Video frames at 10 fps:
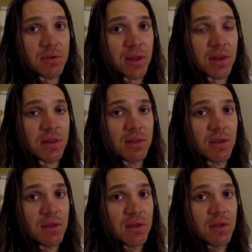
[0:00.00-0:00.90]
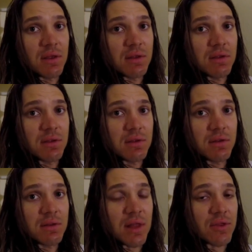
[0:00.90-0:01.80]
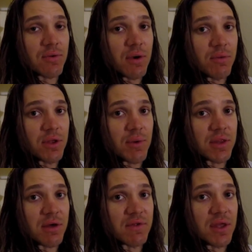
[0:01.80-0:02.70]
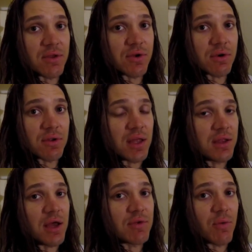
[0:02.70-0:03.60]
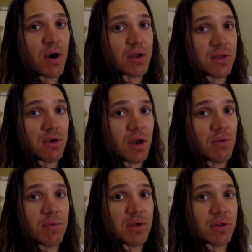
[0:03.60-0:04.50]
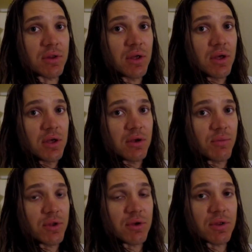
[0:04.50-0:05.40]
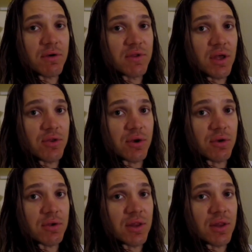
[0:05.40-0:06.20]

Like, that's where I'm putting myself in danger. Anytime you walk near automobiles, you're putting yourself in danger.